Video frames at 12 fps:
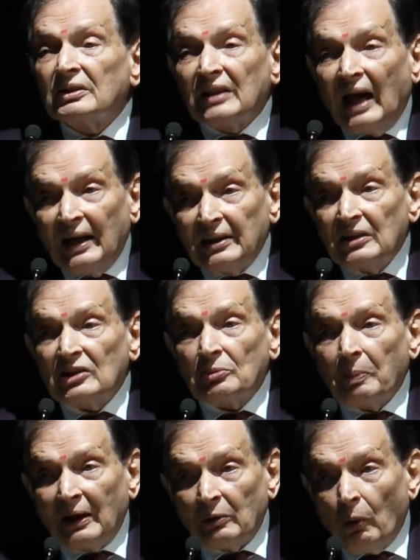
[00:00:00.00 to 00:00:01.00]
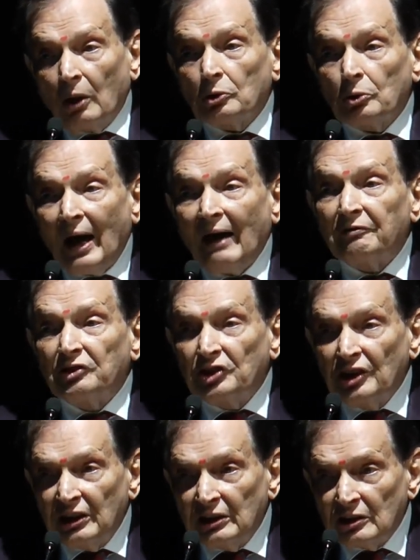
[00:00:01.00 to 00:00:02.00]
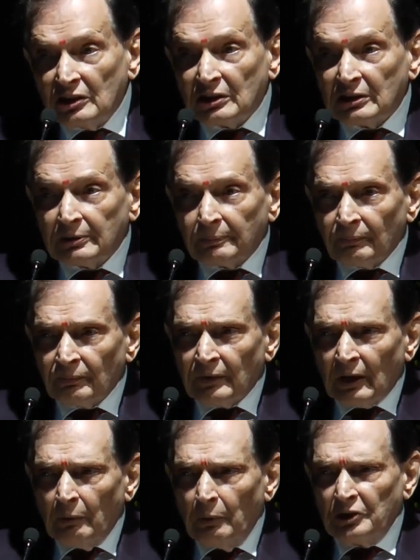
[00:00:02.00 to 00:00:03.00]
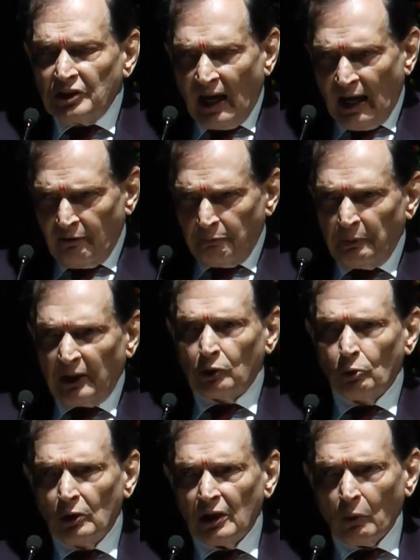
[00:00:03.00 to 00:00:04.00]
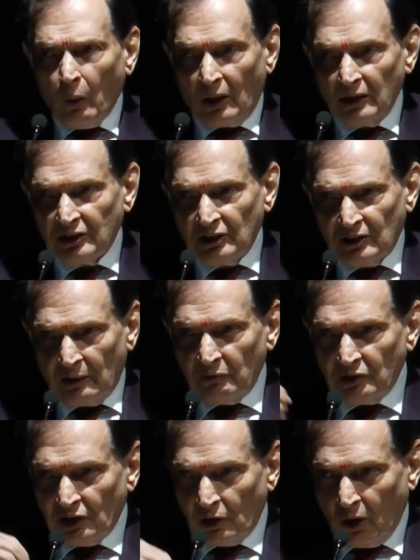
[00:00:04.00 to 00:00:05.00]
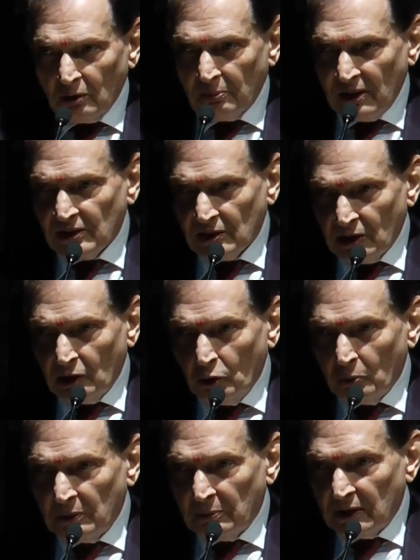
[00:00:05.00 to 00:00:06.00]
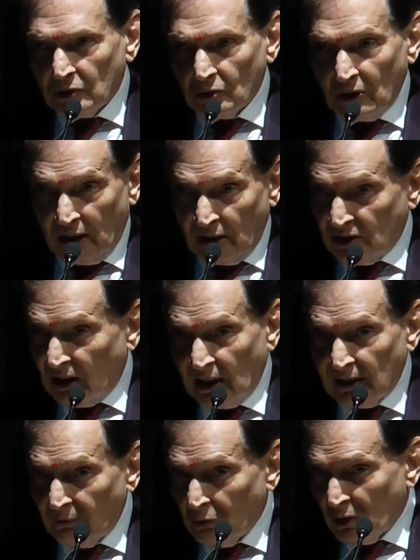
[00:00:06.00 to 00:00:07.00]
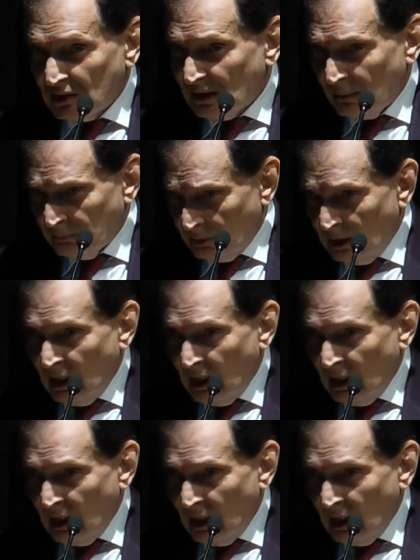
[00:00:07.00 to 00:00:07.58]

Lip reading: scientists might want to have genes which have peculiar qualities and which are not present in human beings today. Shall I give you an example?